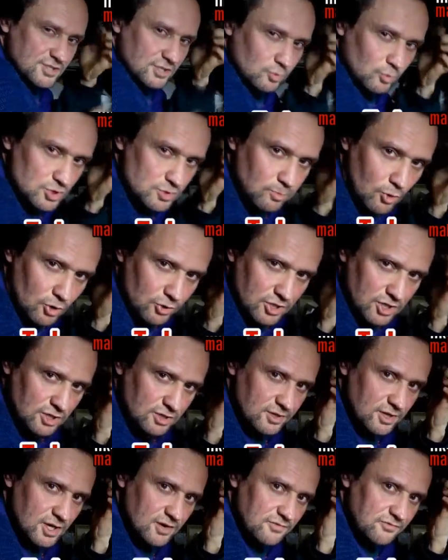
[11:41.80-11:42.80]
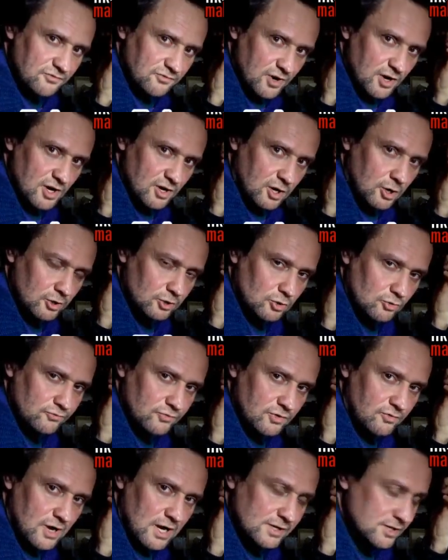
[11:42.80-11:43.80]
it was born in the heart of
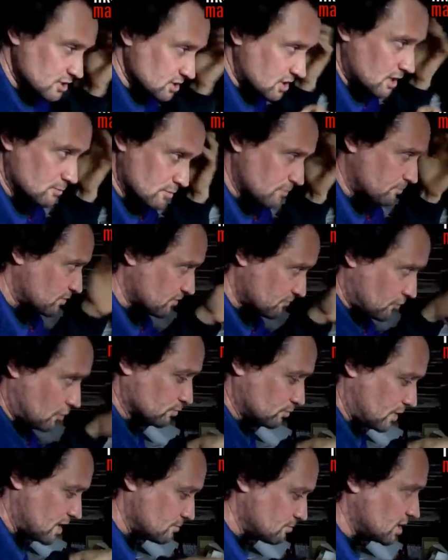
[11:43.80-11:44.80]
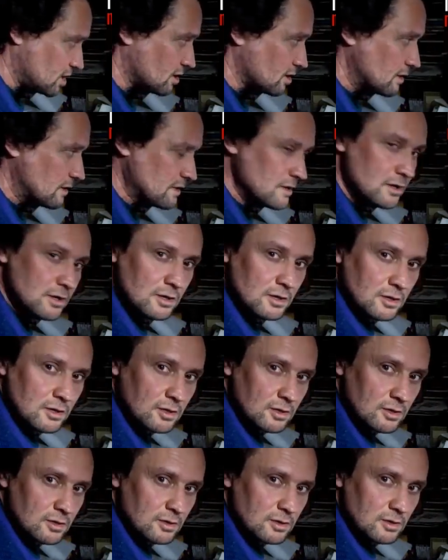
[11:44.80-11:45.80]
Vivaldi, it can be performed by me,
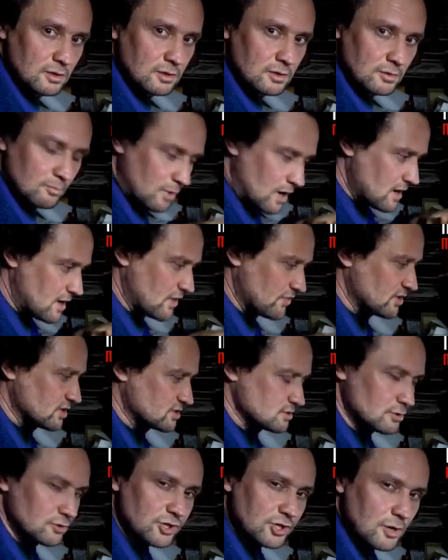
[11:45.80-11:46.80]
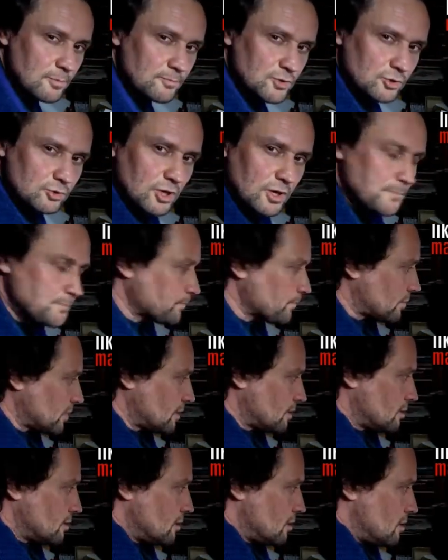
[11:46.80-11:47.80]
by others, on a computer.
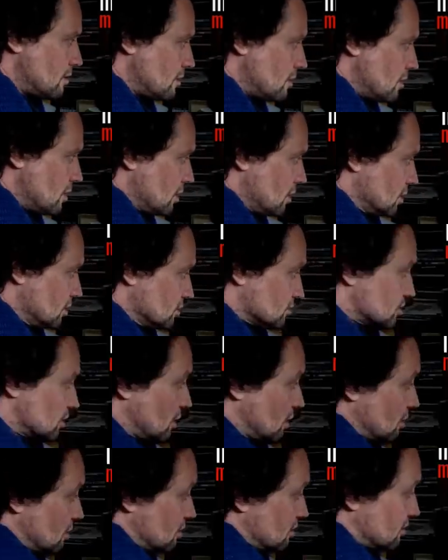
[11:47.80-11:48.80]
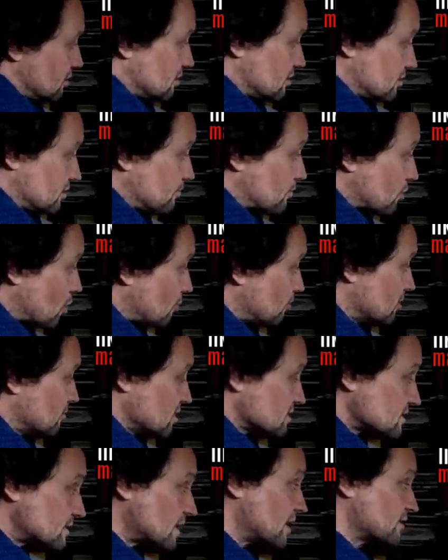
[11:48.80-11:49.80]
So, the problem
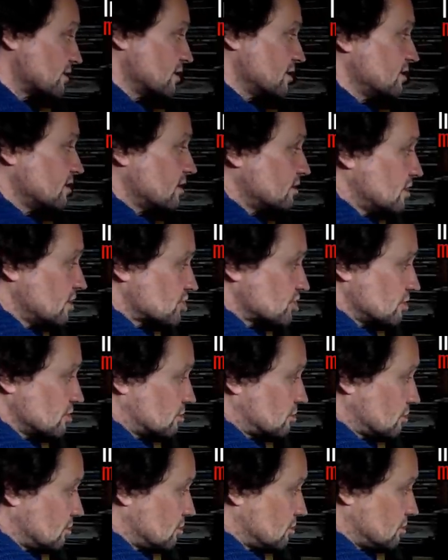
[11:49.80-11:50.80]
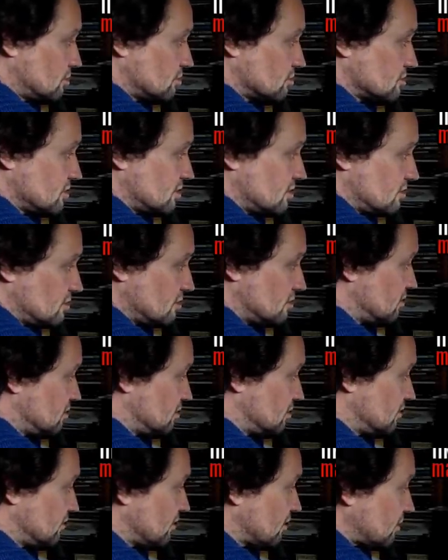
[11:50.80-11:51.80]
is another. In addition
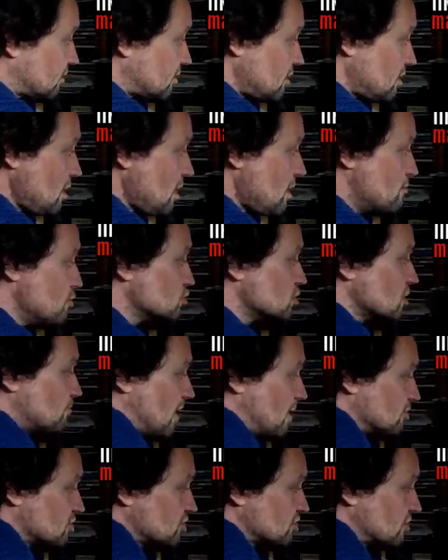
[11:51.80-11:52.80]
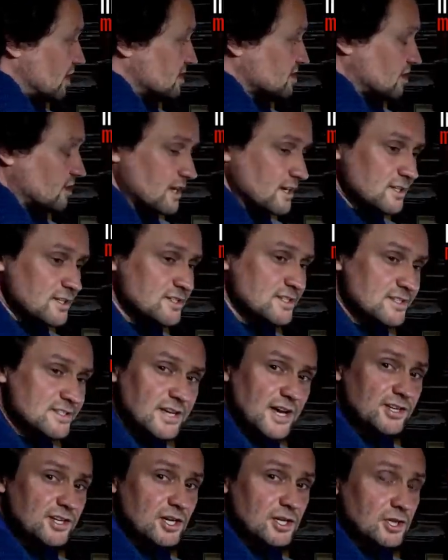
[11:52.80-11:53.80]
to Music Publishing Rights Collecting
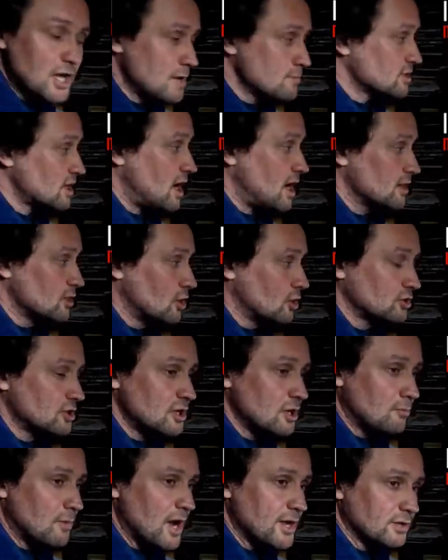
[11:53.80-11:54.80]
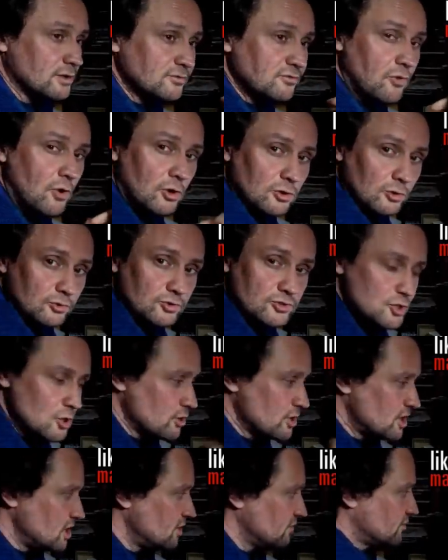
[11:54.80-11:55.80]
Society claims are not emailed follow.
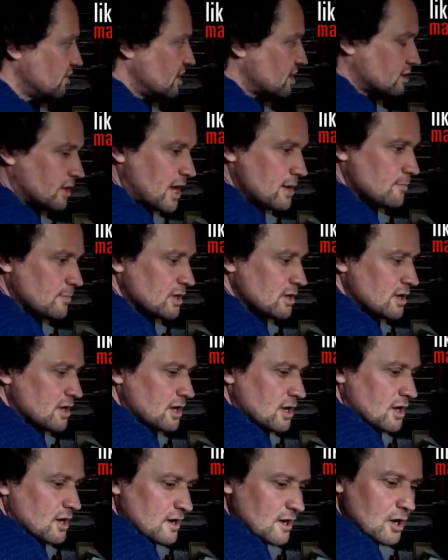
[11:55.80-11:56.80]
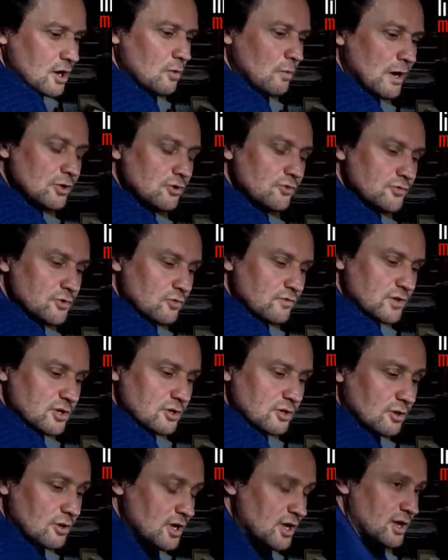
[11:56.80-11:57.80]
So if they claim one of your
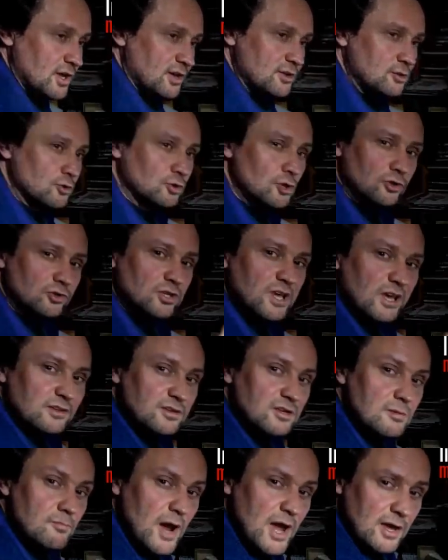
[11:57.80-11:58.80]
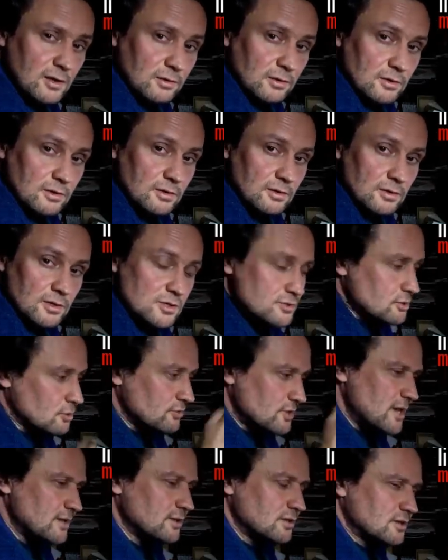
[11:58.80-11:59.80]
video, you don't get email. So
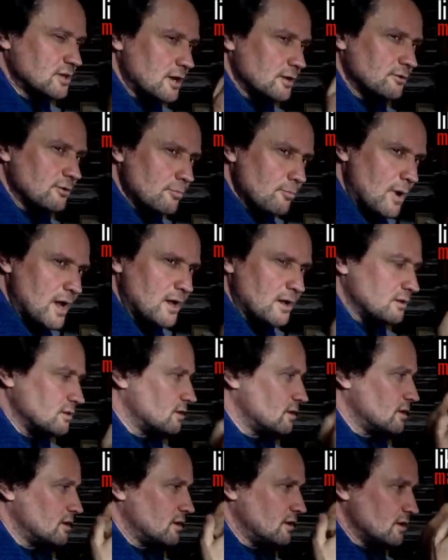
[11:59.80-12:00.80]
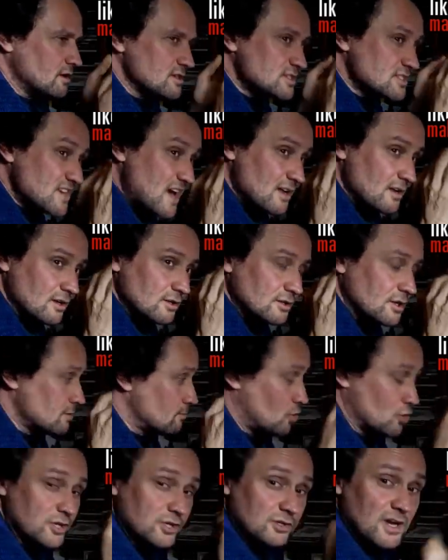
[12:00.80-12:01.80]
then it can remain silently
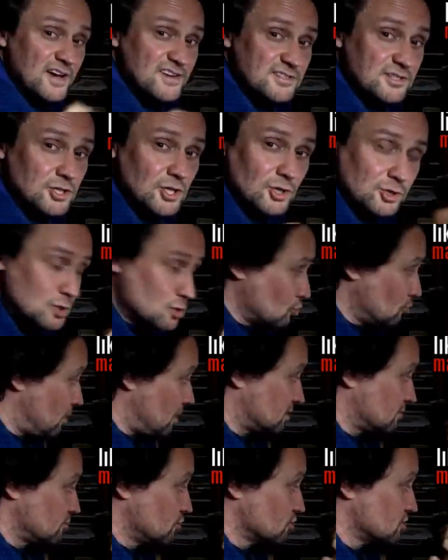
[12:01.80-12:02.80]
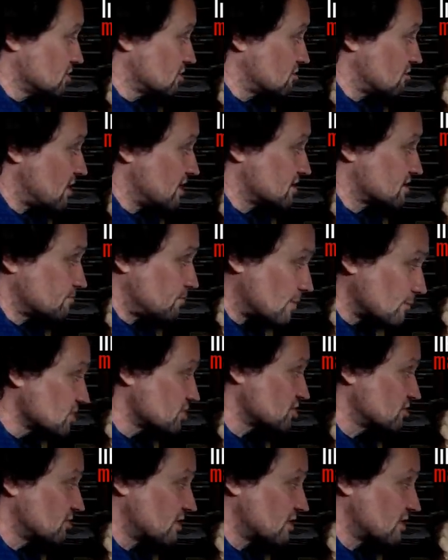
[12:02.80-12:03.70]
monetized, and not you, but Music Rights Publishing